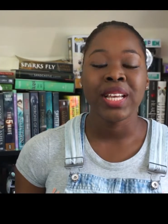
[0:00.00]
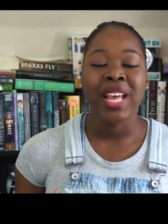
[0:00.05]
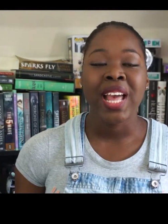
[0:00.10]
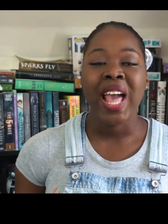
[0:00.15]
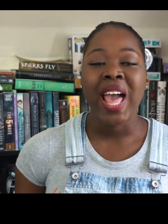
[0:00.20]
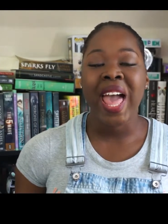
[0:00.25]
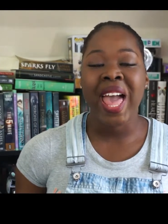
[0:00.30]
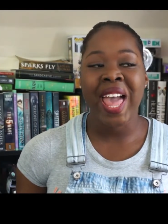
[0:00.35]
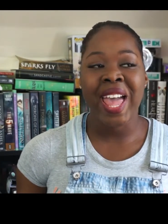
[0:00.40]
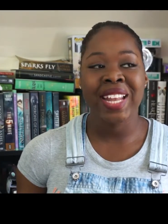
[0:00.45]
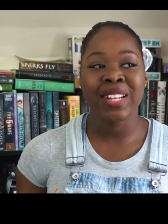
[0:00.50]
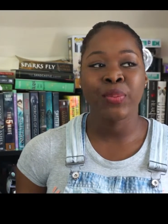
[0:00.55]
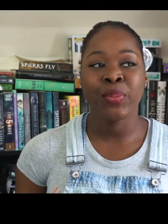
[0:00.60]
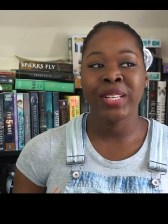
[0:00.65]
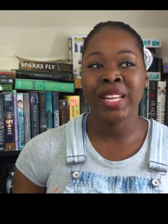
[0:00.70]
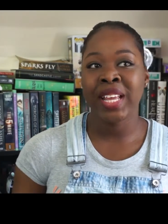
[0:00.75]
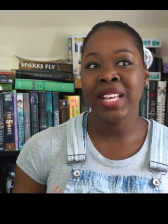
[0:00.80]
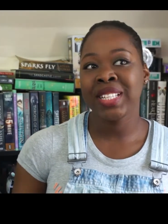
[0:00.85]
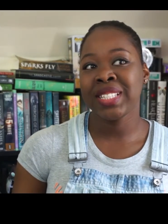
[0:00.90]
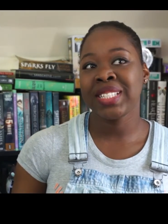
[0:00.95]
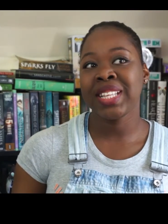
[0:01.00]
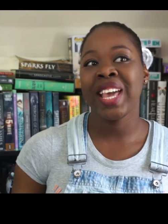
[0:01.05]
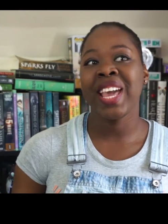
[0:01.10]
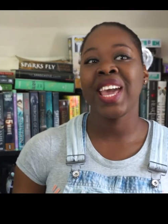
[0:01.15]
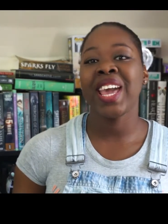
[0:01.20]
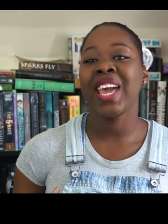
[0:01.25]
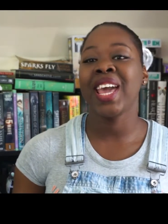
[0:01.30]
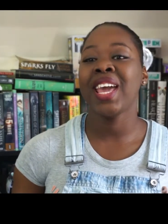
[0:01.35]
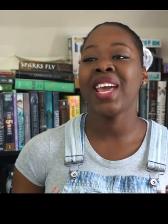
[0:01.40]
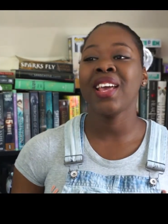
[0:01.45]
and when I
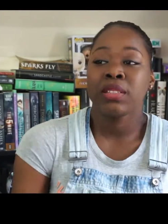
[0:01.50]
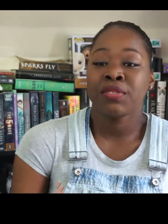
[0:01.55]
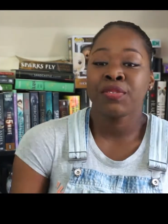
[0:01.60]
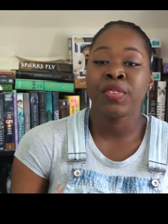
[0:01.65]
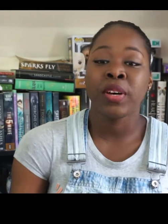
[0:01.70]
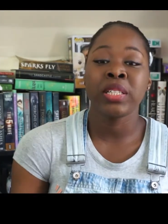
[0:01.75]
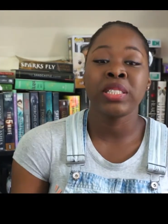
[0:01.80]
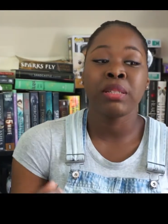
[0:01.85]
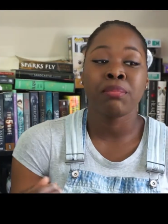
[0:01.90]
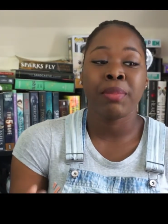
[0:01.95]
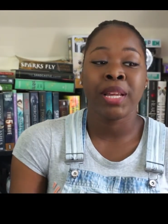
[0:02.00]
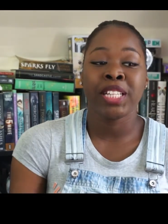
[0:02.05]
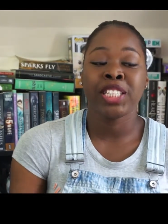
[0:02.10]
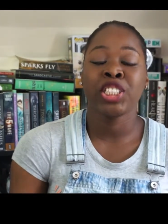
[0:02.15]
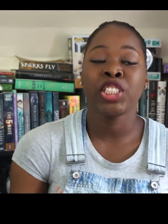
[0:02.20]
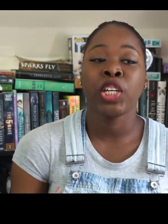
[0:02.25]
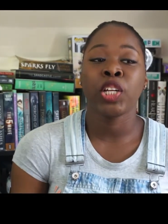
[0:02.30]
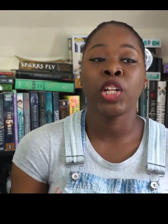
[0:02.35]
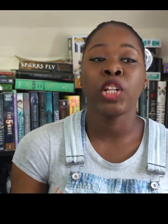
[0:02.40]
say fundamental